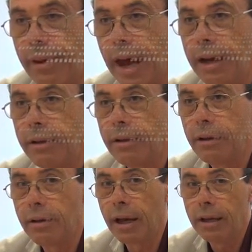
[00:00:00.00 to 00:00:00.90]
that
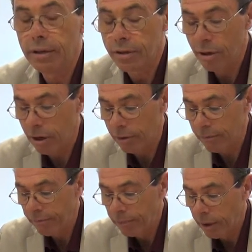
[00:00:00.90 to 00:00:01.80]
they
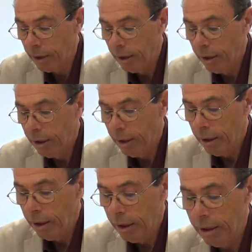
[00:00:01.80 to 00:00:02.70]
deserve.
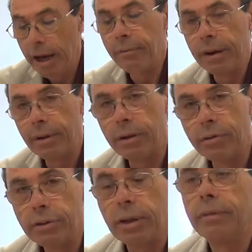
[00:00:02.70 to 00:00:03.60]
And that
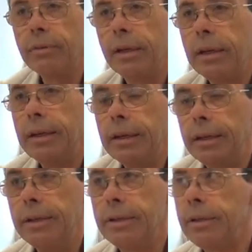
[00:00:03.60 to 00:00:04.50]
revolution
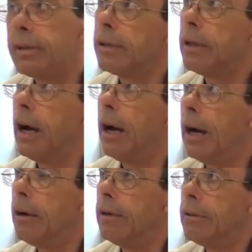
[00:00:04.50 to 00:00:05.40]
is
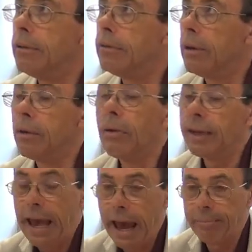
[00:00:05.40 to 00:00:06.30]
will
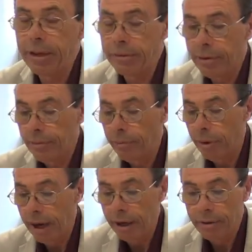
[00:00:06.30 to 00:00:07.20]
only happen
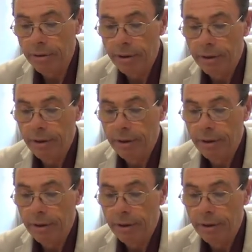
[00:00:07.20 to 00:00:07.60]
when